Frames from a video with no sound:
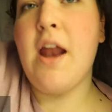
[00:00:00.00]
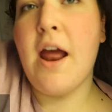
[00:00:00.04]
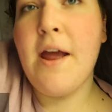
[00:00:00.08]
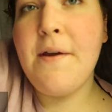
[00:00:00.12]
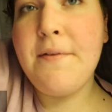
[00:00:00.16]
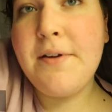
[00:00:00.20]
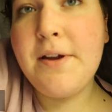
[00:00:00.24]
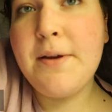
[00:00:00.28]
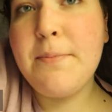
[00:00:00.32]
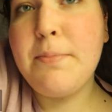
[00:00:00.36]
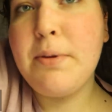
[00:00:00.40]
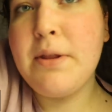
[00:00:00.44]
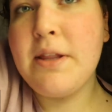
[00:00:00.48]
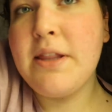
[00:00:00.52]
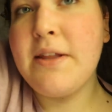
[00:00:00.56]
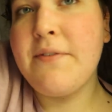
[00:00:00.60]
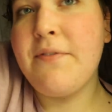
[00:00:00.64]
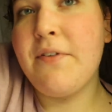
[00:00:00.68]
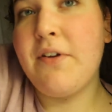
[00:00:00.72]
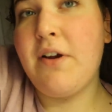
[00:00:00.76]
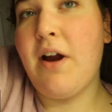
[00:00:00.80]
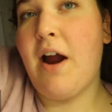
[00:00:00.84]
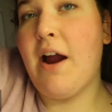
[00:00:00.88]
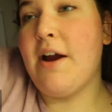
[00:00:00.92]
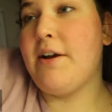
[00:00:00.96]
And I completely
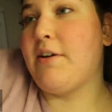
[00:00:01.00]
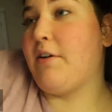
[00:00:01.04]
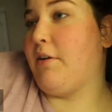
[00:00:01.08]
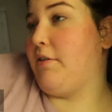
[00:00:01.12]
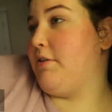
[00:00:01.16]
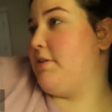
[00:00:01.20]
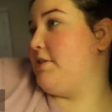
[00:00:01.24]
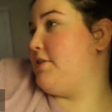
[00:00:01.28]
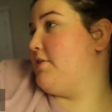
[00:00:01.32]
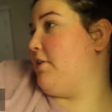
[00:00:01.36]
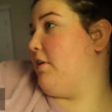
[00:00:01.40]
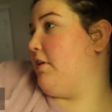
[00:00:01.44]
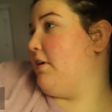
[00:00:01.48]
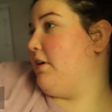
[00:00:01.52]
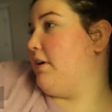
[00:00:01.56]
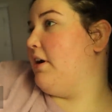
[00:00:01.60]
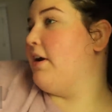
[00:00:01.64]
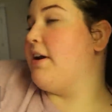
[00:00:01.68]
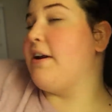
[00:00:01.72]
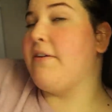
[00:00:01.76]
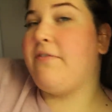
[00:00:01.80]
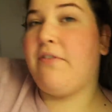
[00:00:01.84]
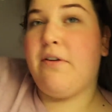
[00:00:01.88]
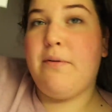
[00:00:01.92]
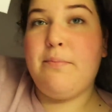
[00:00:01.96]
forgot I already started a
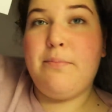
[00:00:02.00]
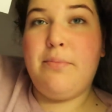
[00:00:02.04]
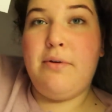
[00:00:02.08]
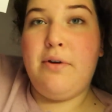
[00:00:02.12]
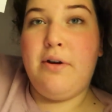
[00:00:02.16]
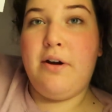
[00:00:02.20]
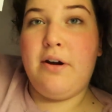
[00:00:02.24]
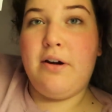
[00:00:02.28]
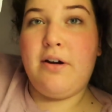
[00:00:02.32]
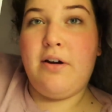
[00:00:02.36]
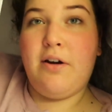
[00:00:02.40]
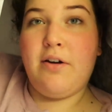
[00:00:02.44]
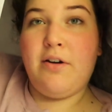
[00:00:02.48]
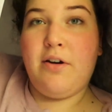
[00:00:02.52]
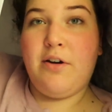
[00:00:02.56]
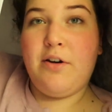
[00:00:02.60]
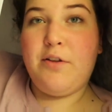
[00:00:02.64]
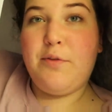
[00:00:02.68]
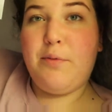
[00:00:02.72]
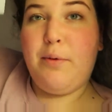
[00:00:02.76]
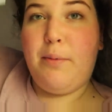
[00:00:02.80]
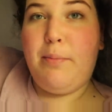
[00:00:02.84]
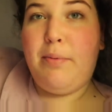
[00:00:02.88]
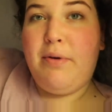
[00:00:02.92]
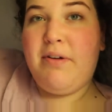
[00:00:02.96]
different book, On
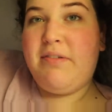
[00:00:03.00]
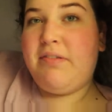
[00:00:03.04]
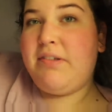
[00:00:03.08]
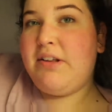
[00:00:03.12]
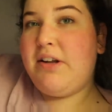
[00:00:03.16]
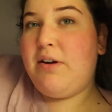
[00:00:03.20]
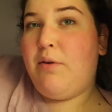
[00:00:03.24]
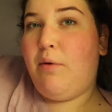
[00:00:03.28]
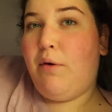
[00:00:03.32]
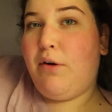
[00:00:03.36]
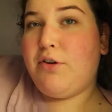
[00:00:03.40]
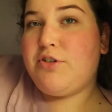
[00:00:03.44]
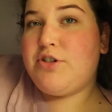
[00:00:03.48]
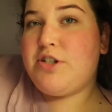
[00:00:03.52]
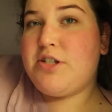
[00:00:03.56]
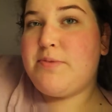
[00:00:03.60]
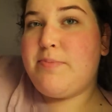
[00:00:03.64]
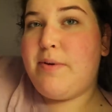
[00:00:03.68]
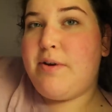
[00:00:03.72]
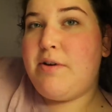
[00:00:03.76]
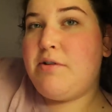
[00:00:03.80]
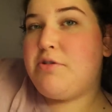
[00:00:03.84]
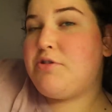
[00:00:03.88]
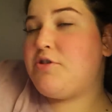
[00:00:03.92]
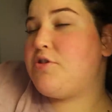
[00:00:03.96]
Earth We're Briefly Gorgeous
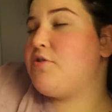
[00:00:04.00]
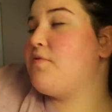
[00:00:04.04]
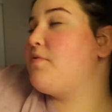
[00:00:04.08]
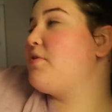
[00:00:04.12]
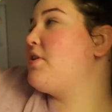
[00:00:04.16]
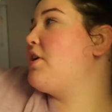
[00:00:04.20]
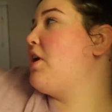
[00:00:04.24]
by Ocean